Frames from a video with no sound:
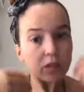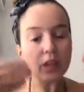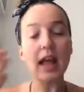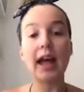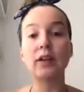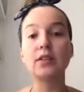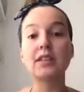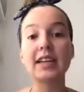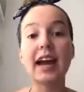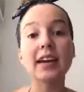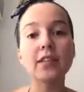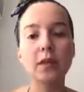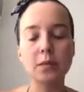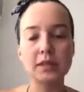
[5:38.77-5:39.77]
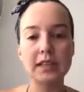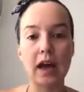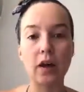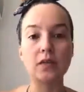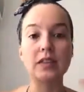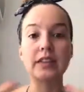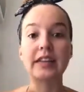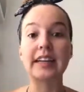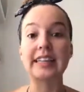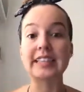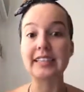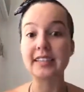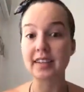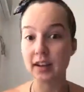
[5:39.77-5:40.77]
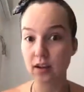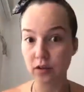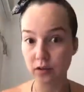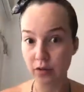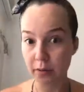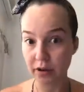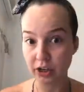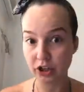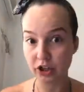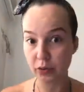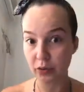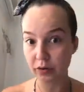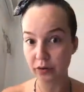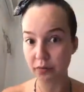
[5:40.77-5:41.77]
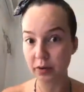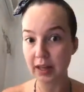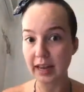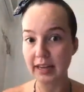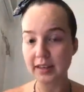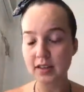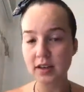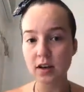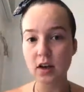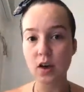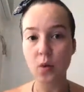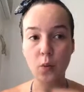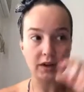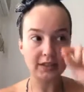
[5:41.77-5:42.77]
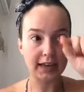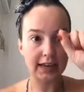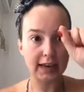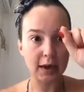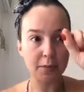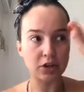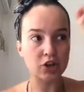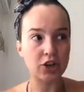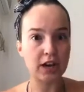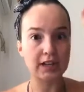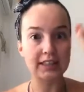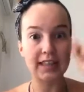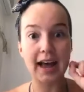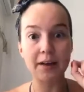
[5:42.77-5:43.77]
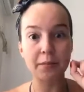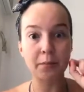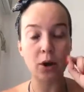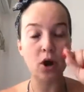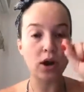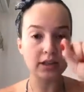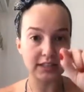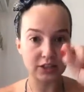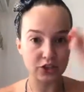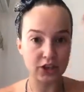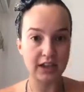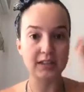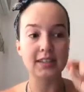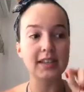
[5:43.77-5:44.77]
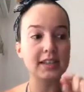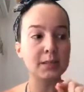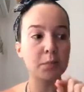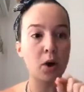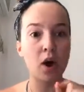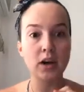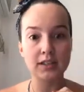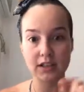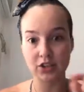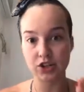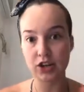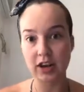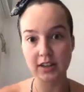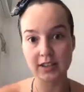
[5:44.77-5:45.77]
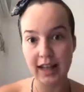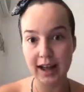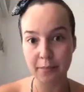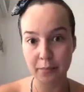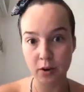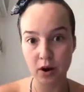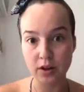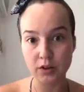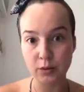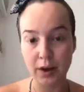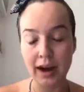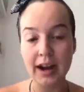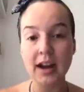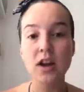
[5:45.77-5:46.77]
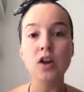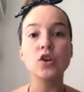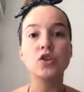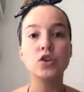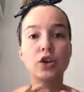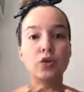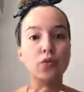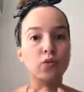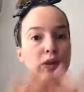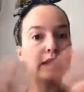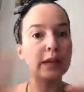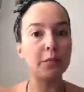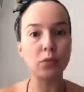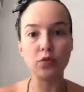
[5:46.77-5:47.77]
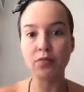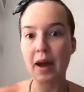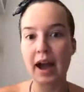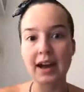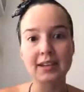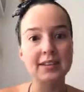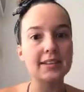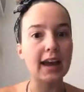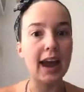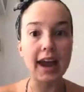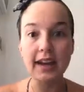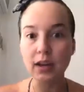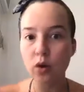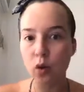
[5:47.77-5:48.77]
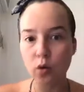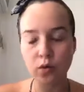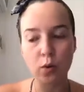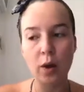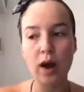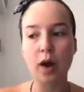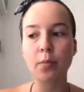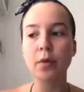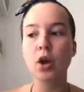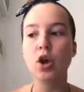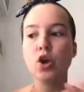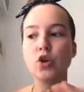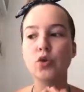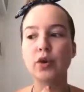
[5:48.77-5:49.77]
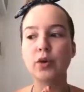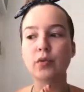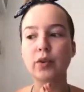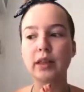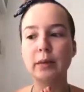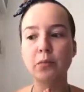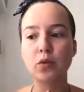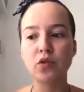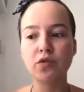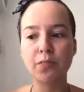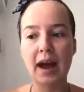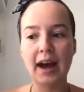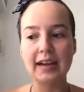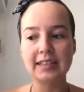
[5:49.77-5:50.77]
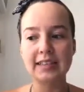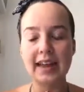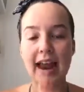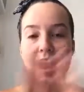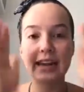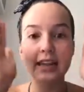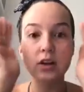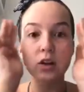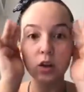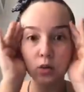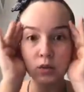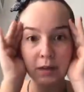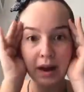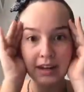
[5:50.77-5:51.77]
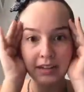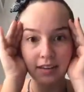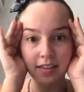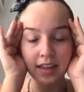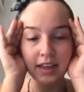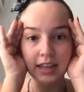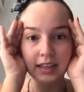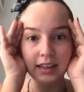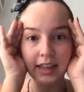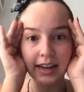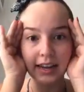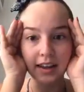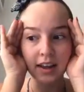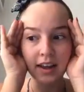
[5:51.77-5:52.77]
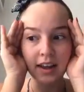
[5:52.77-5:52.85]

outside of themselves, it's still from an intuitive place, where it's like, yep, it checks that box, it checks this box, it checks that box, right? So you can really move past any overwhelm. You can really move past any closed-minded thinking, like,